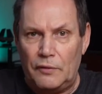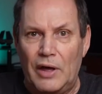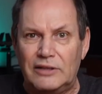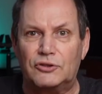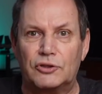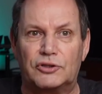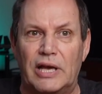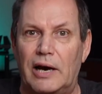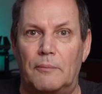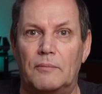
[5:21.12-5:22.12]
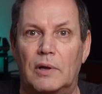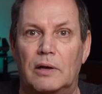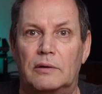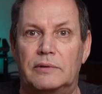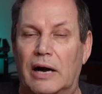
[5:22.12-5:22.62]
that's the setup.
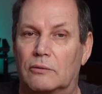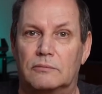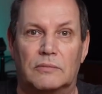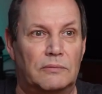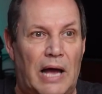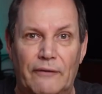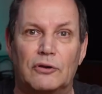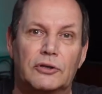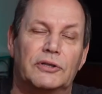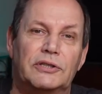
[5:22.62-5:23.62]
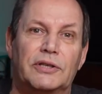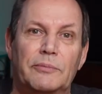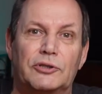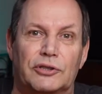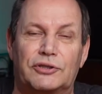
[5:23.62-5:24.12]
Now have a look at these
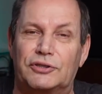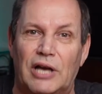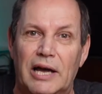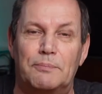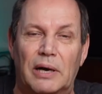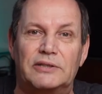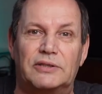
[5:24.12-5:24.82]
images side by